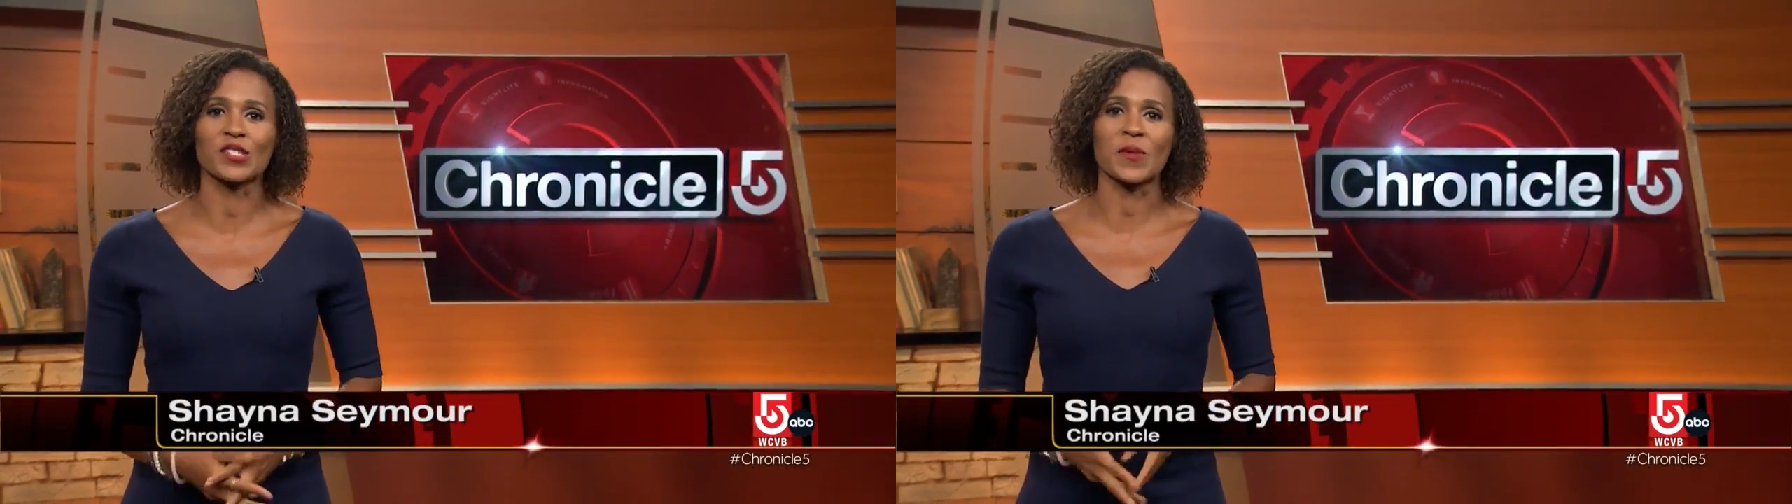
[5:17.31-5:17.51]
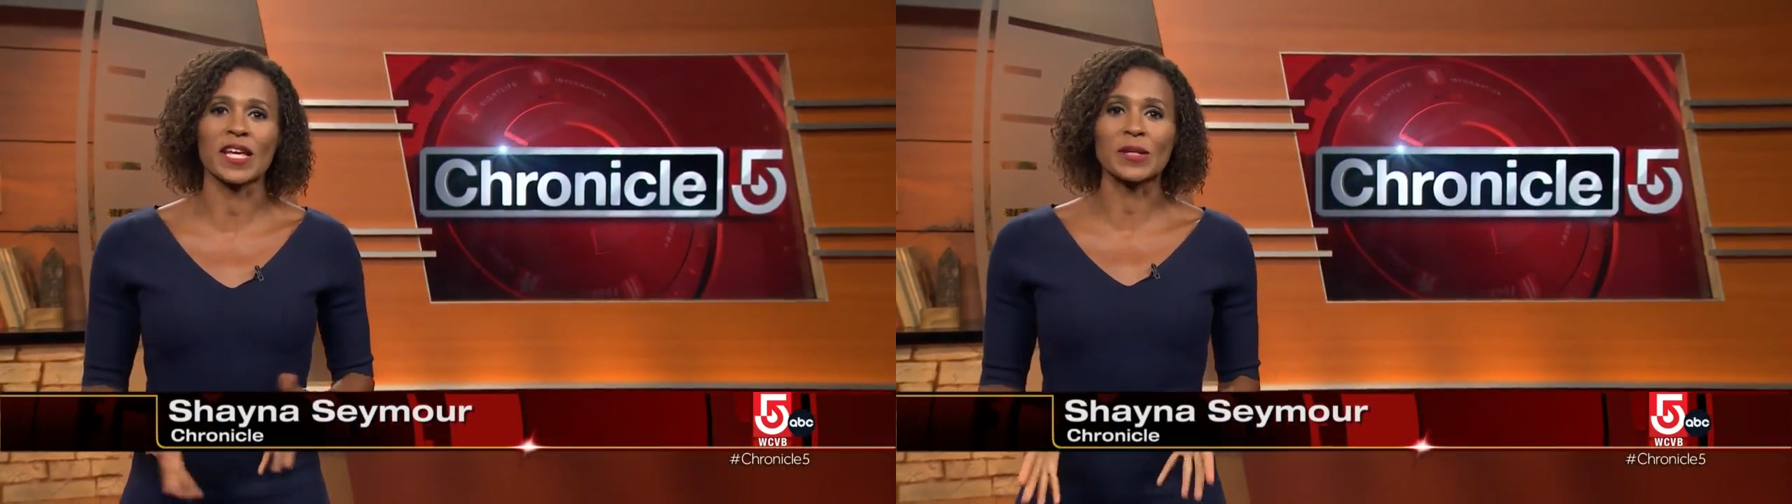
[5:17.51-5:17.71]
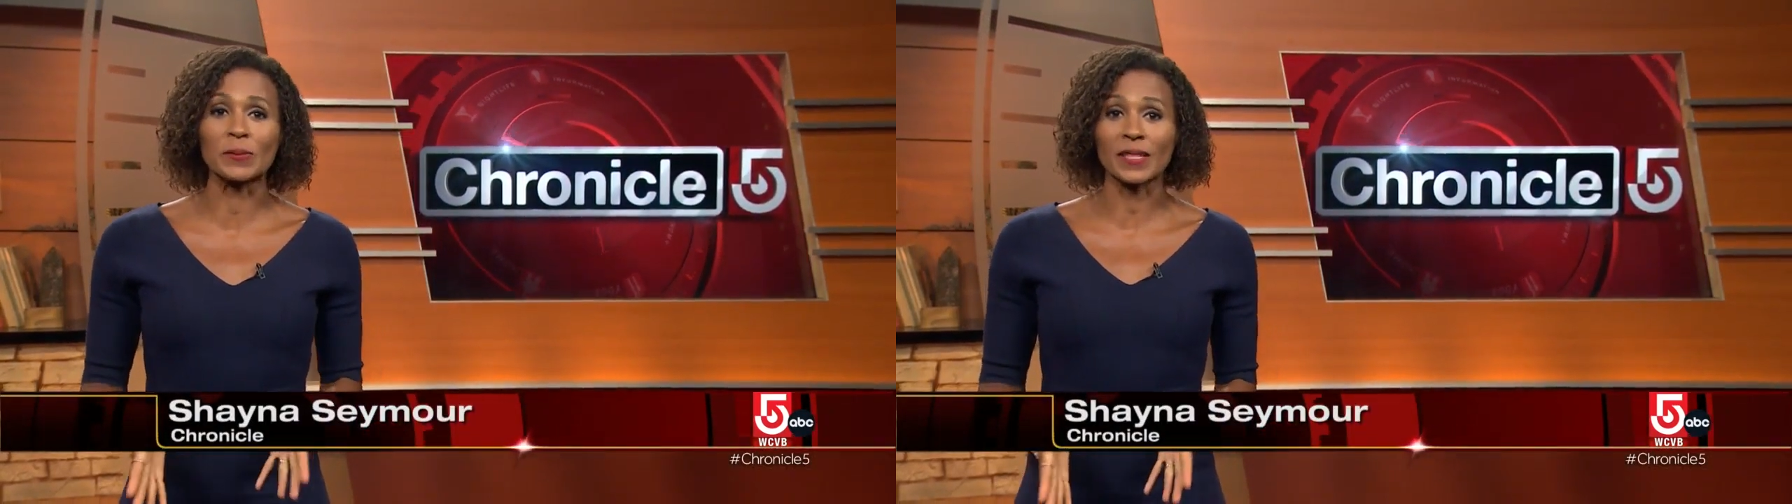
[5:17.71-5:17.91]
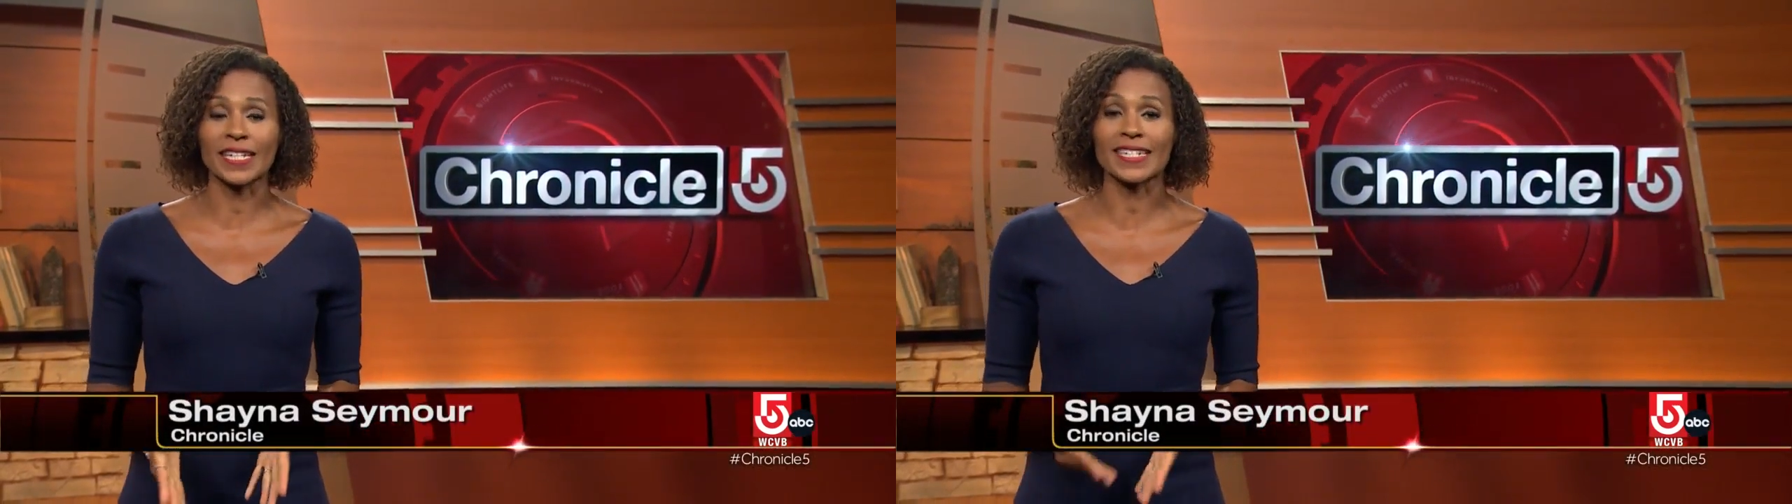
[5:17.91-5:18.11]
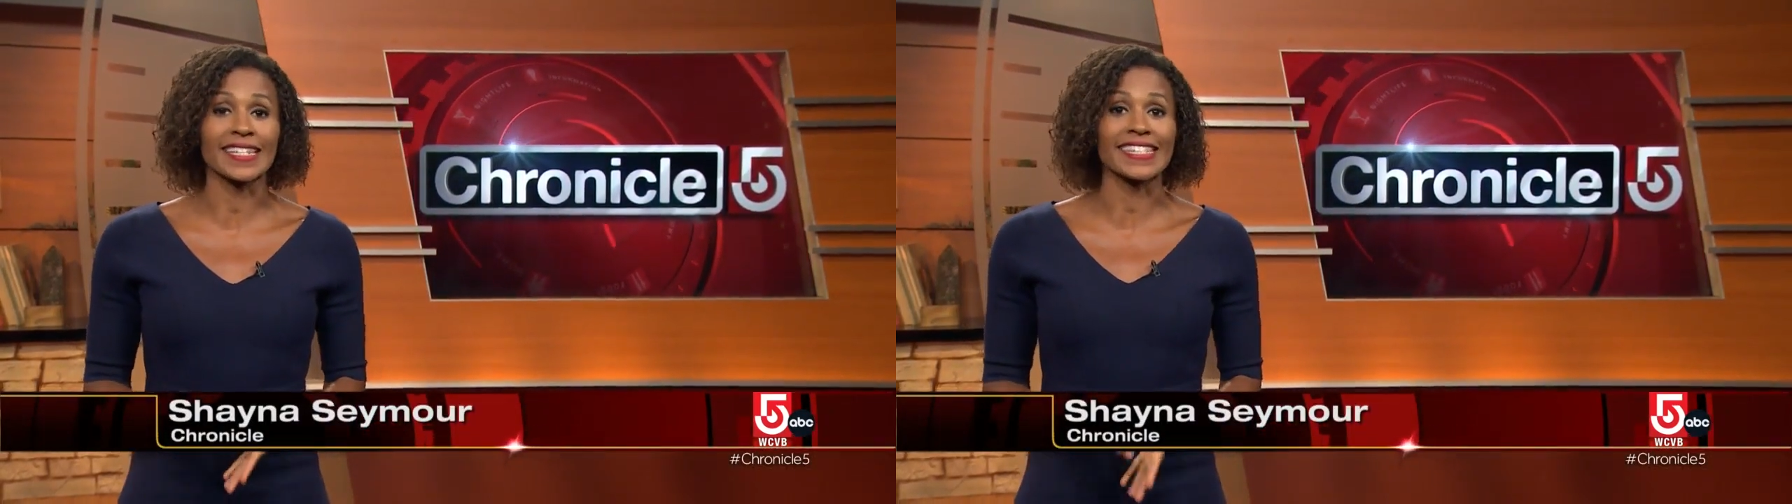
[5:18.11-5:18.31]
is being
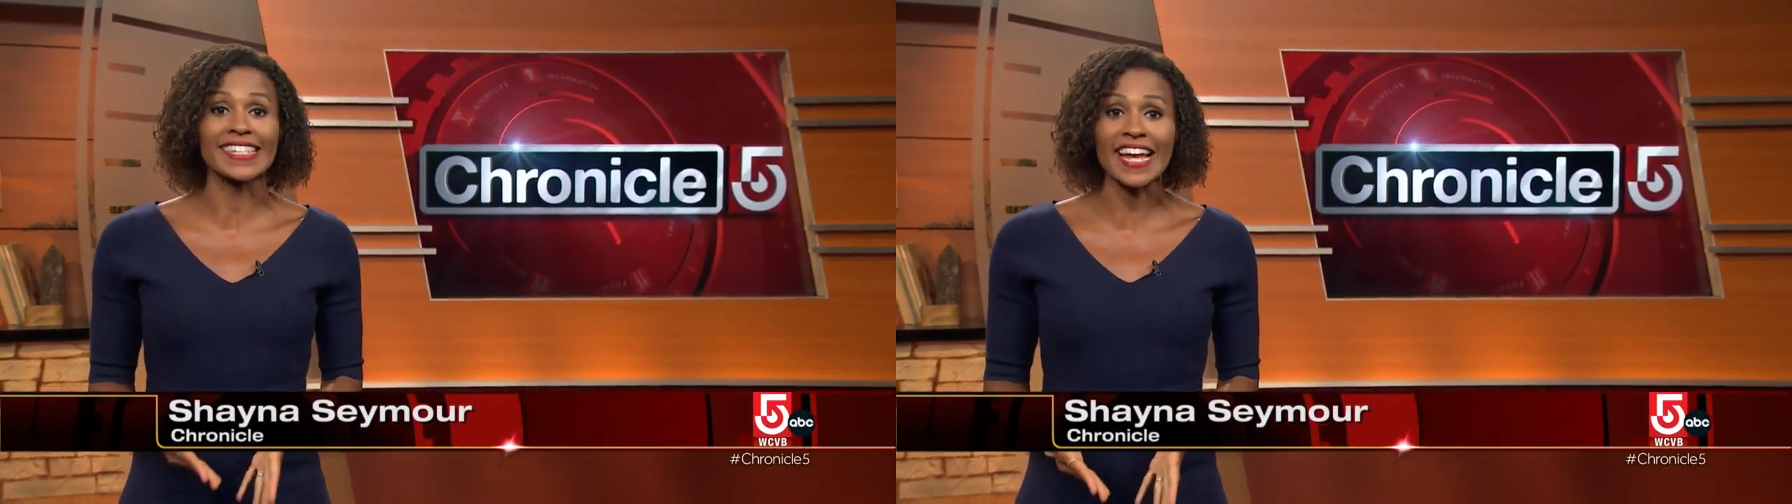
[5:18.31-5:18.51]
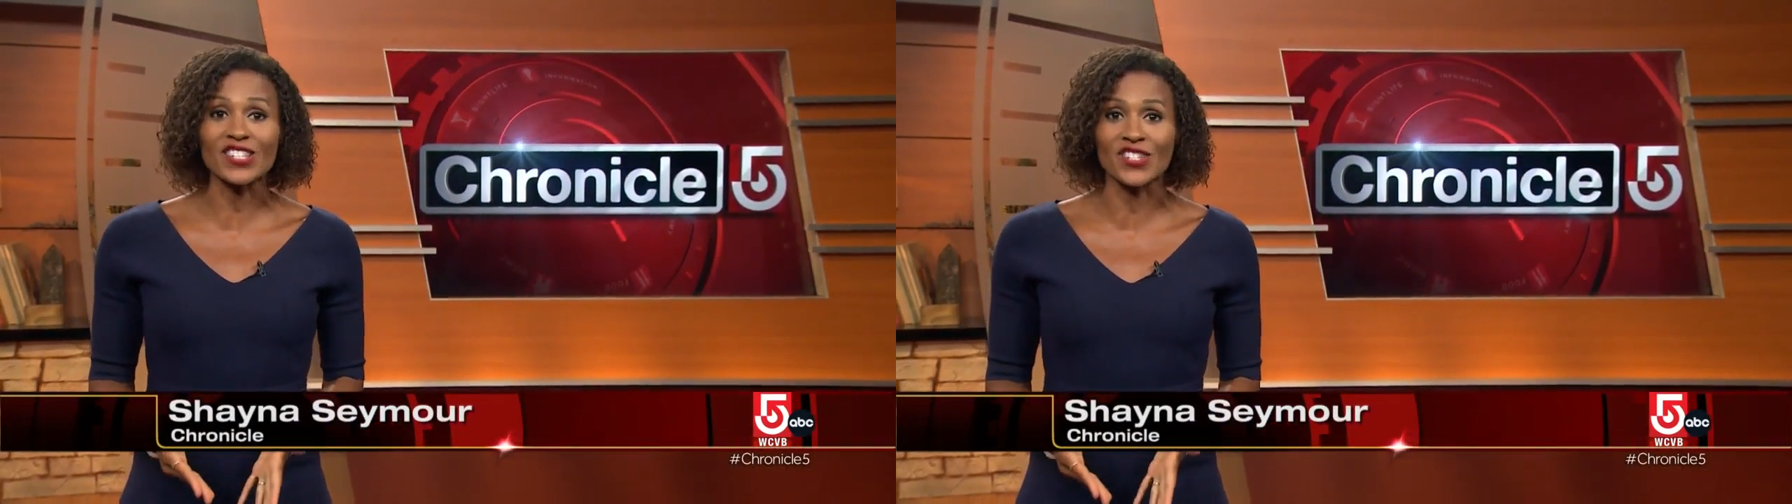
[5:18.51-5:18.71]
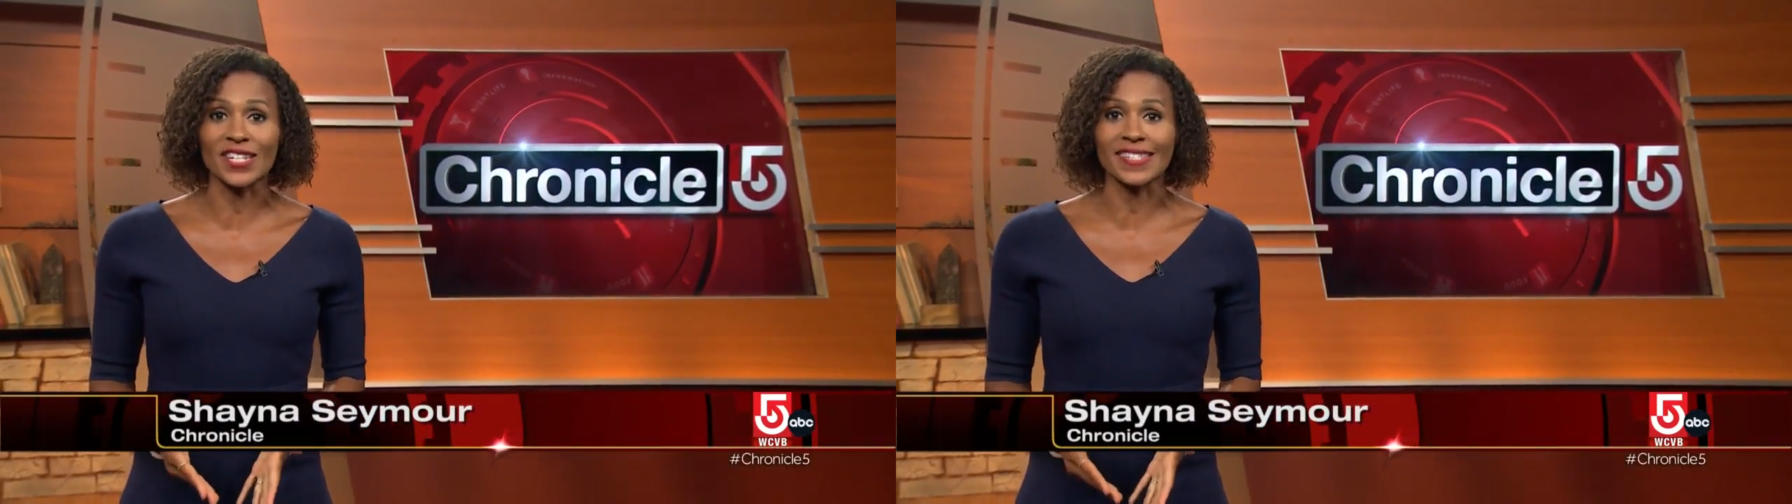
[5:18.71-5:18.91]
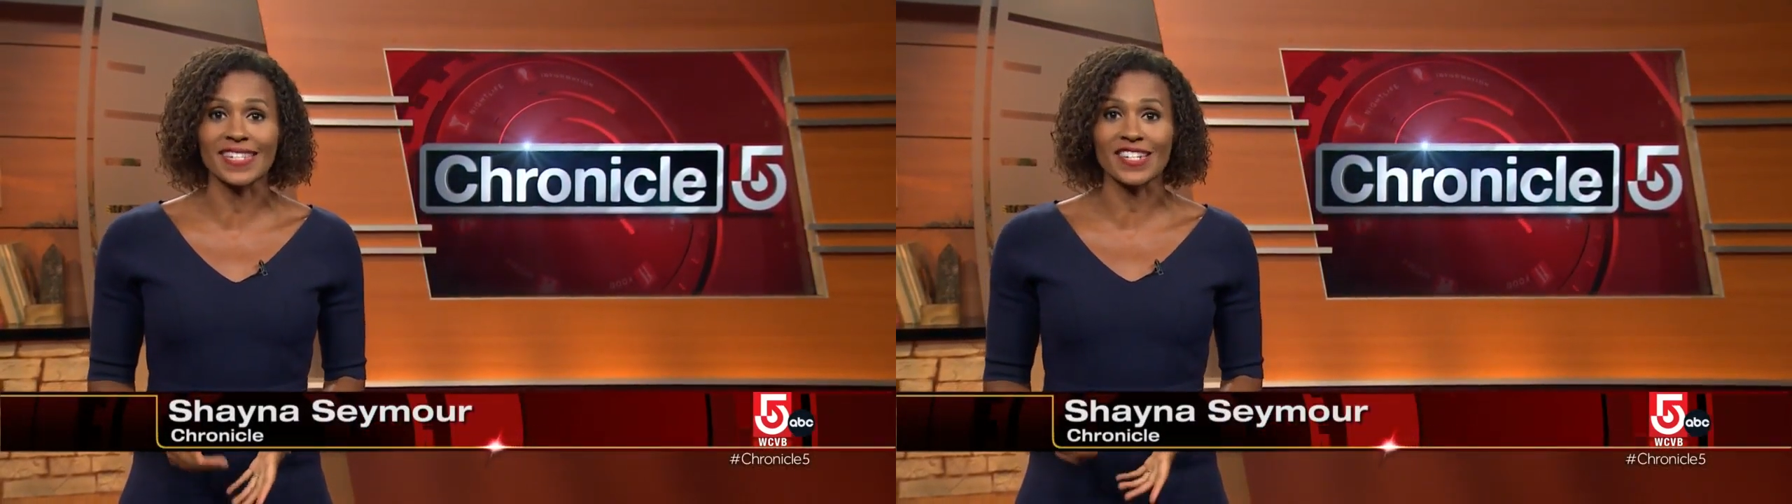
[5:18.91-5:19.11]
completed in sections.